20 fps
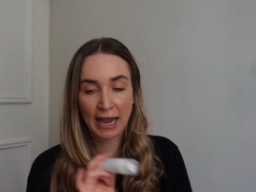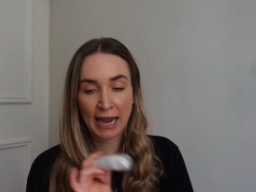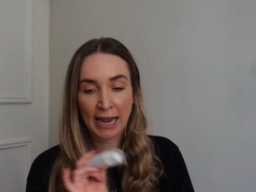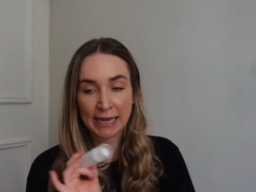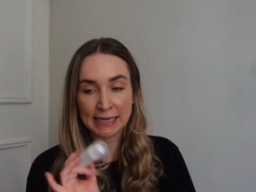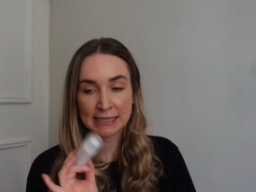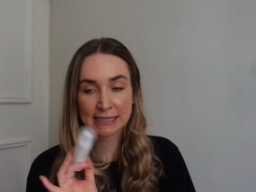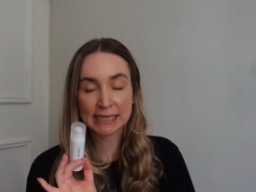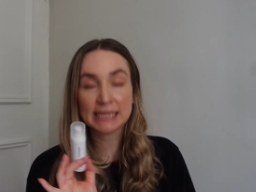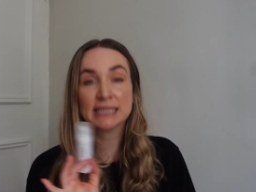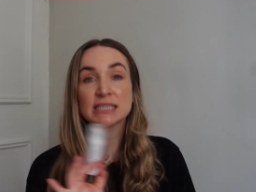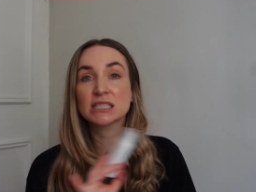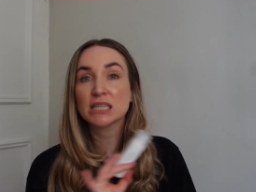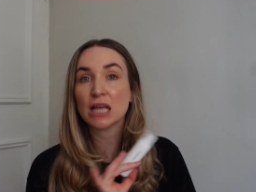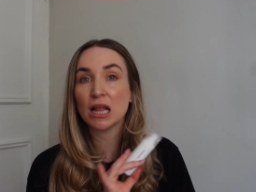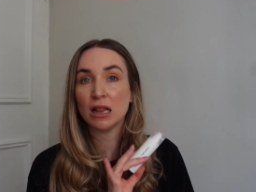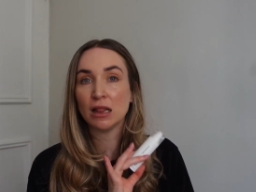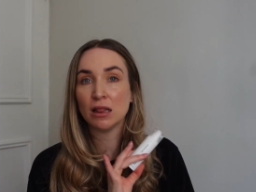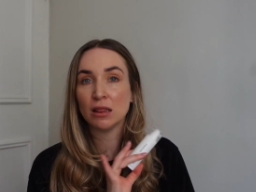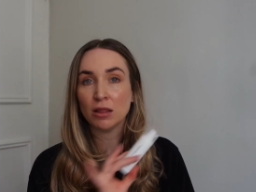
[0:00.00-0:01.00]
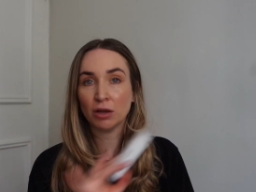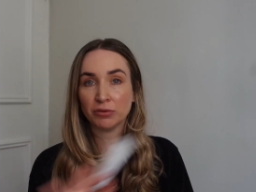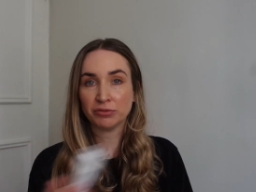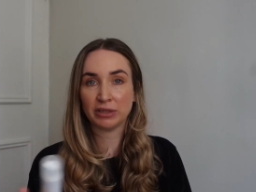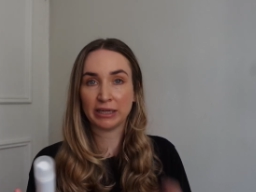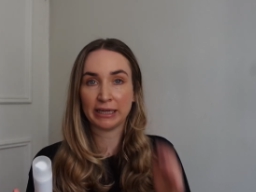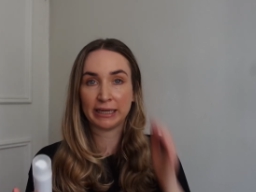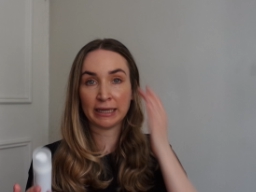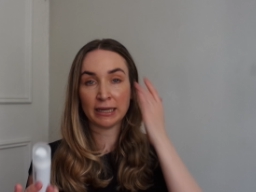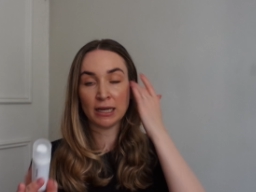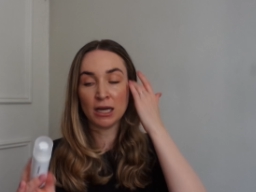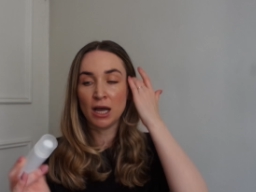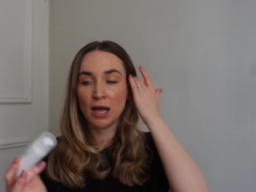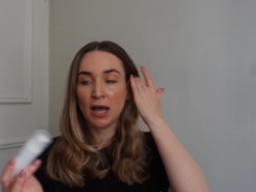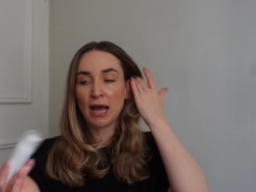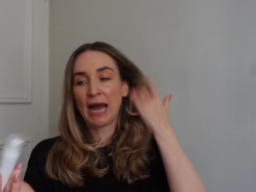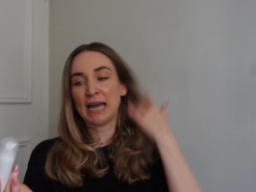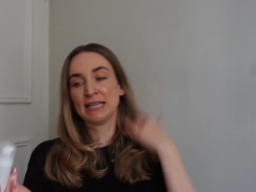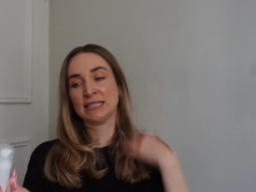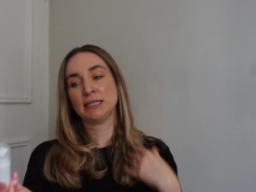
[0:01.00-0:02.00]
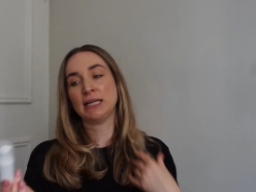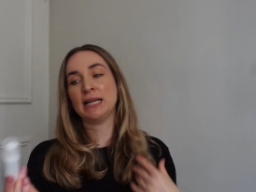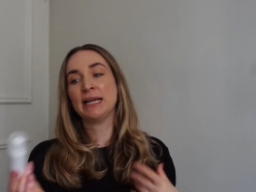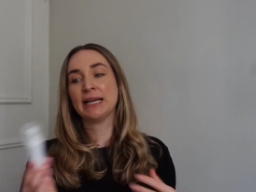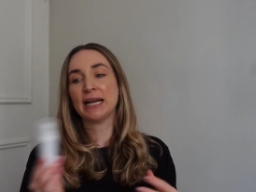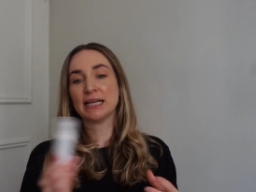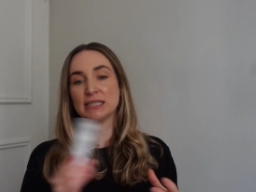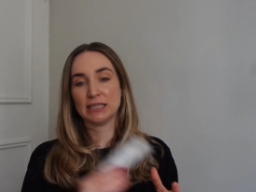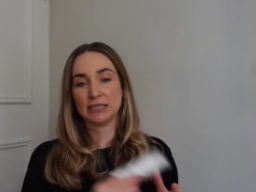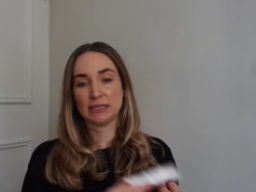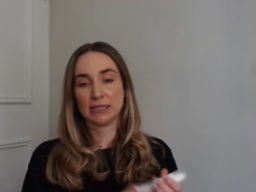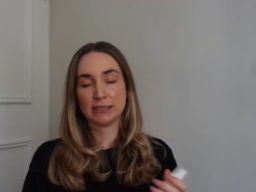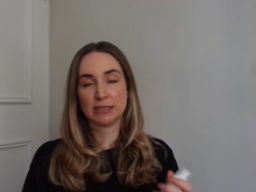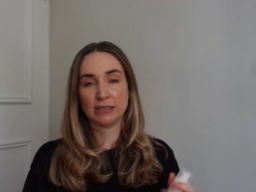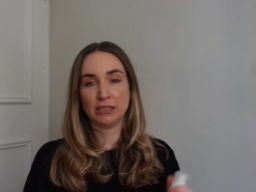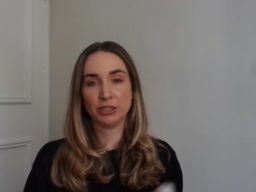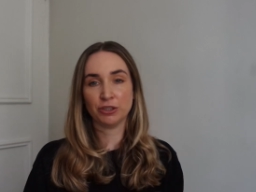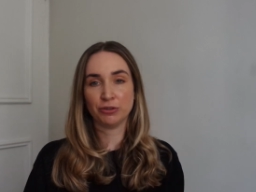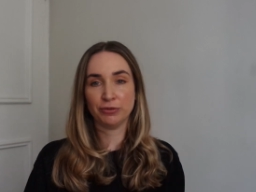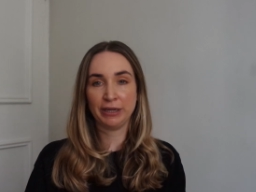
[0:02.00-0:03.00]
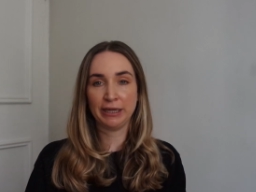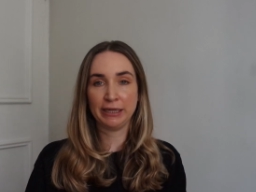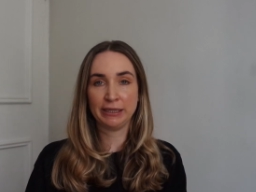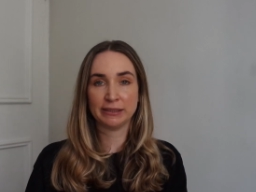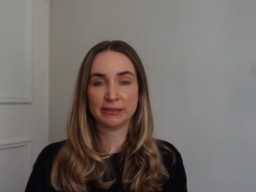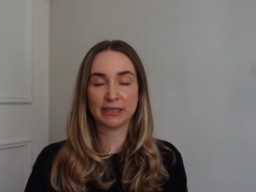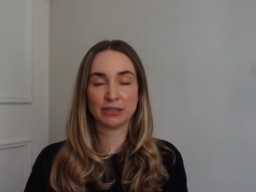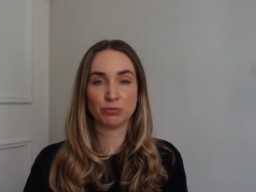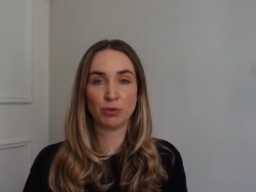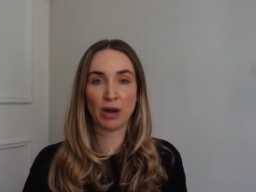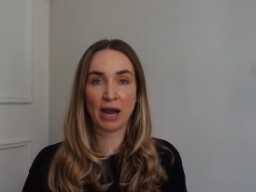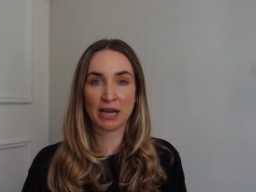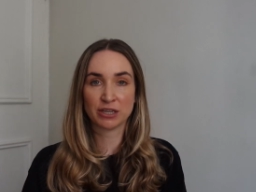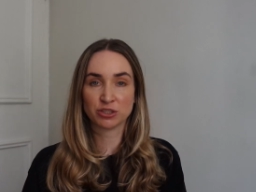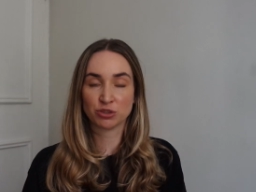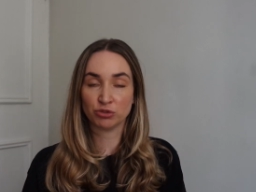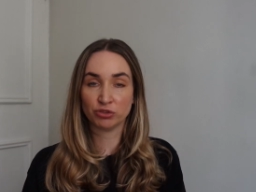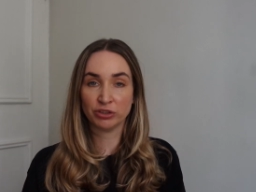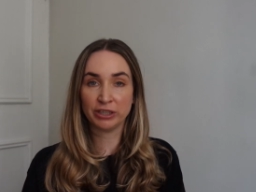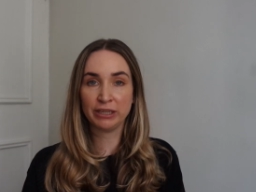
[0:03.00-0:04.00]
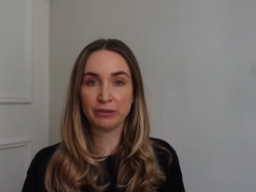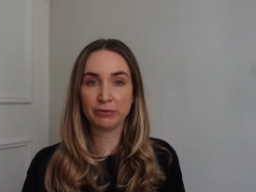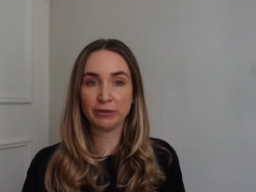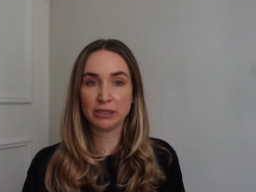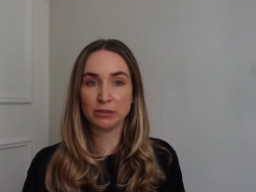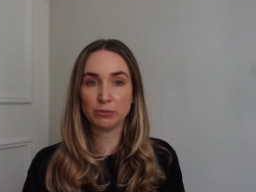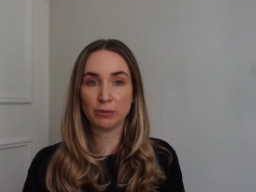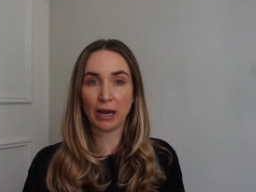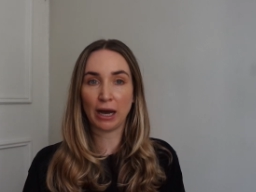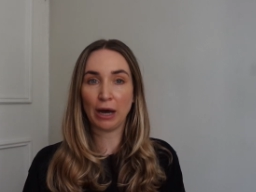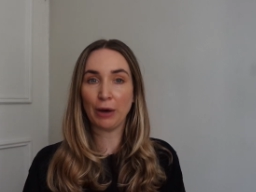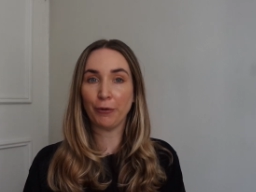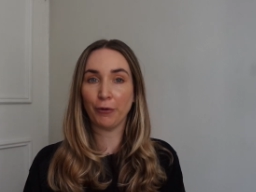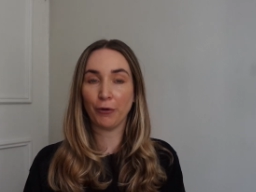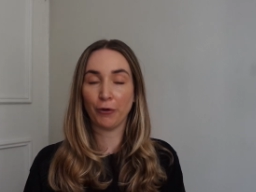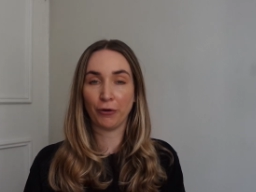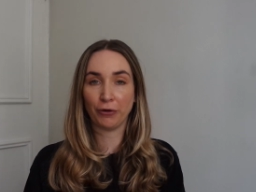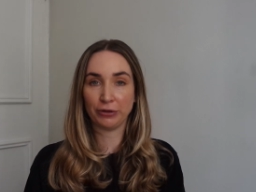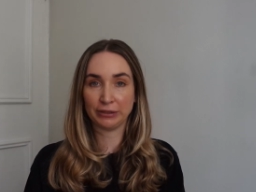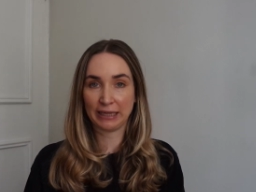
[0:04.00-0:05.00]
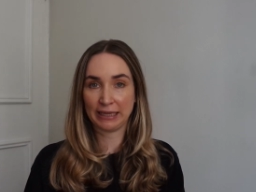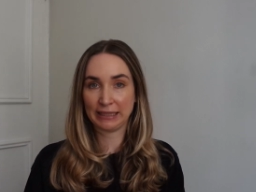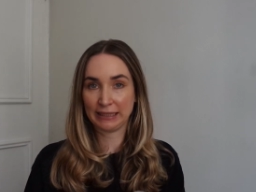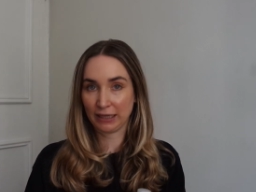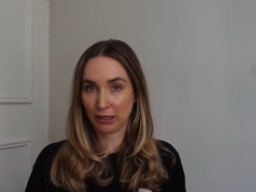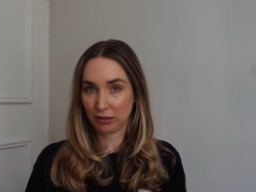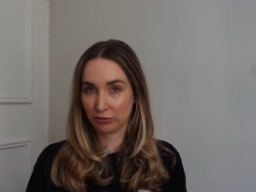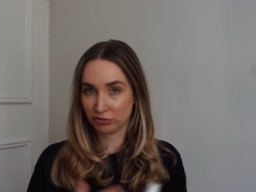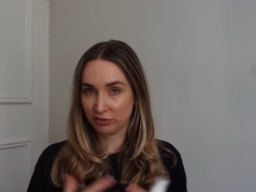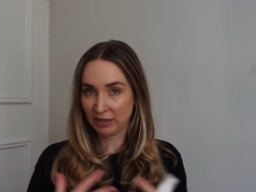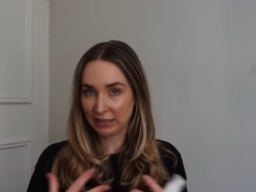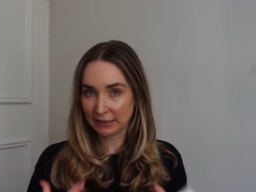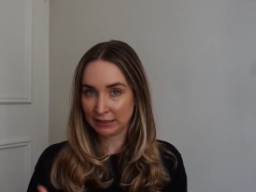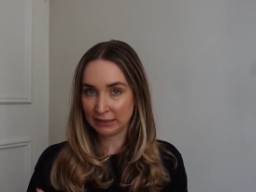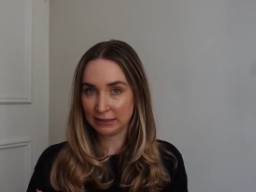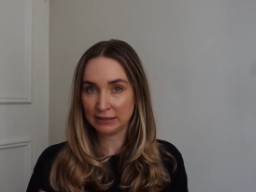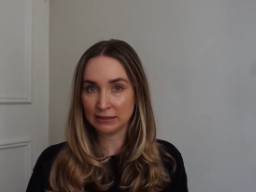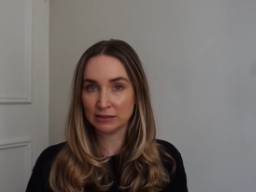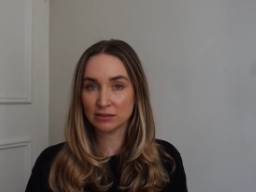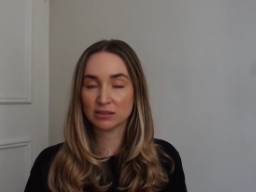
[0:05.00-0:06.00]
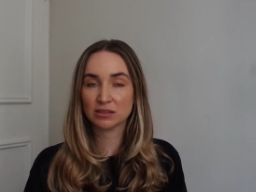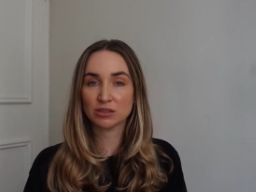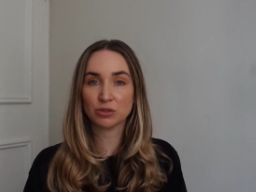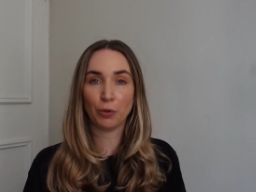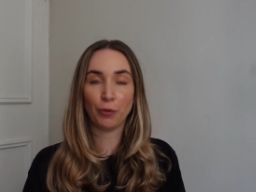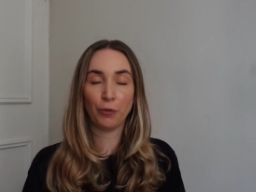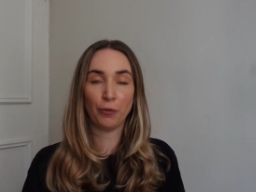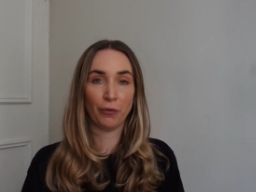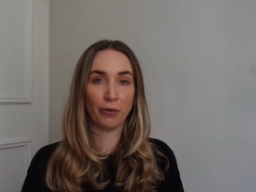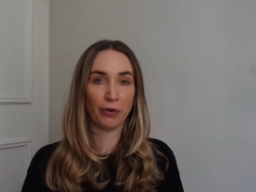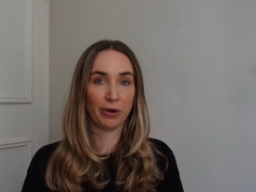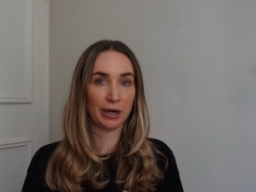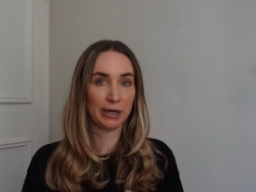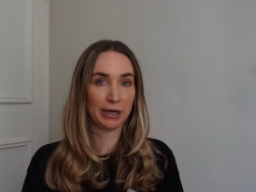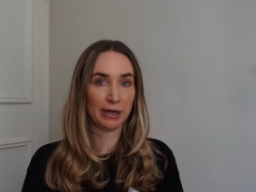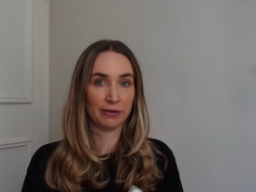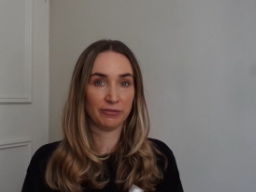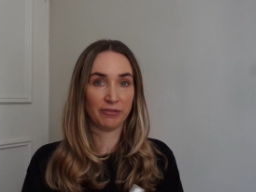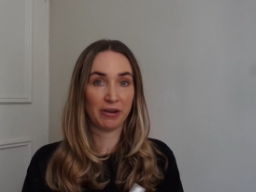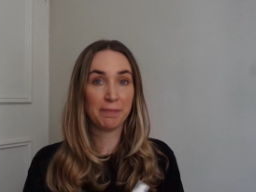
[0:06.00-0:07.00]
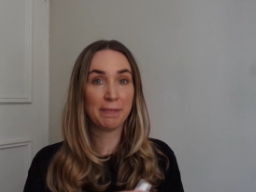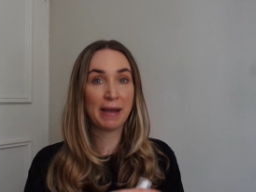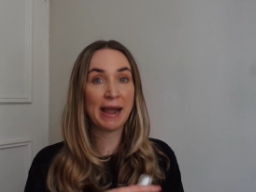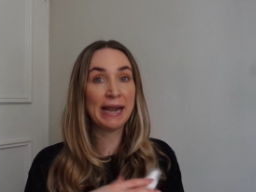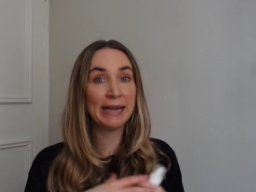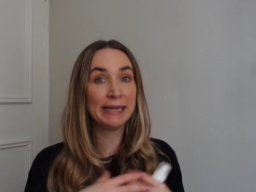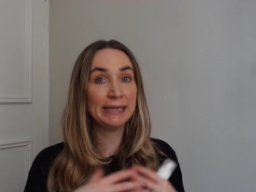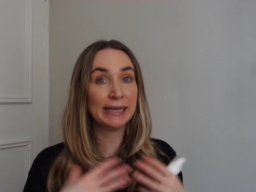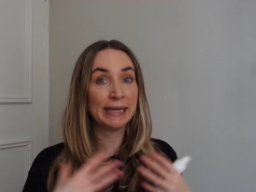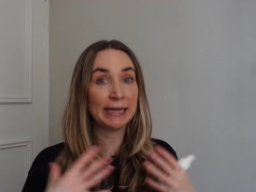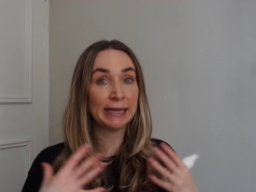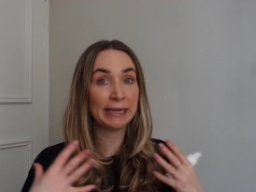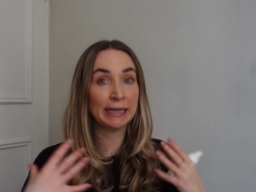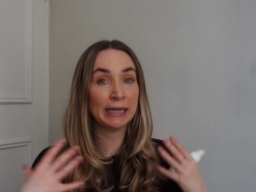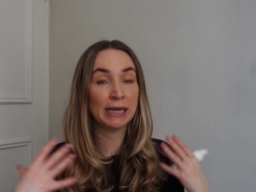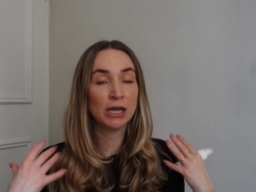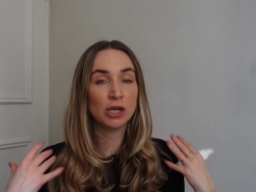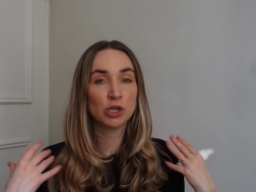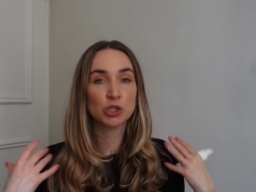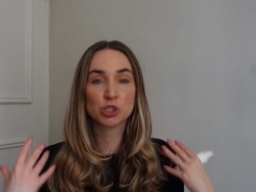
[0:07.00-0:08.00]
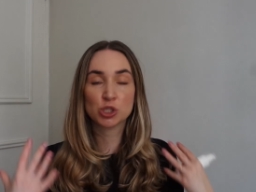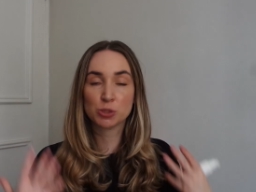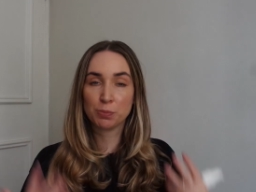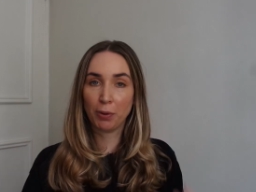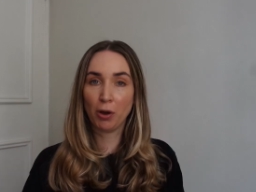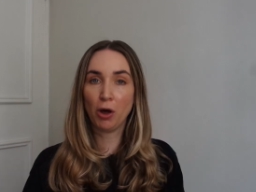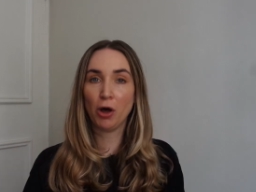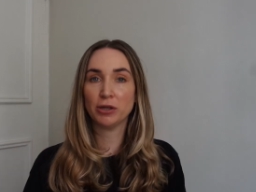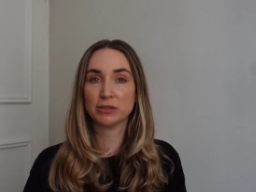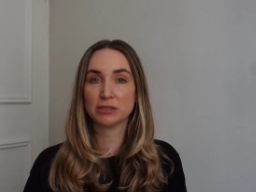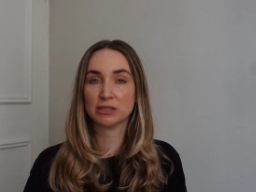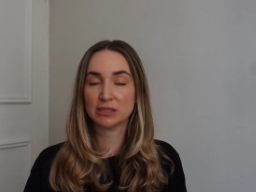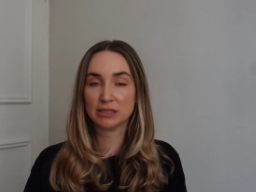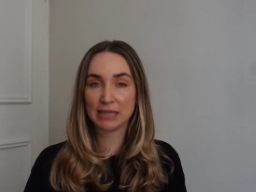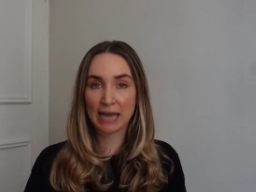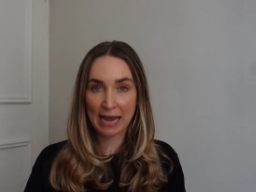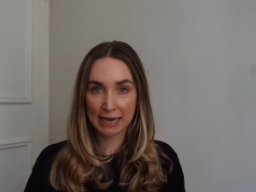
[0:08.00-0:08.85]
and it's lovely. Azelaic acid is an ingredient that works really, really well on any kind of redness or remaining spots,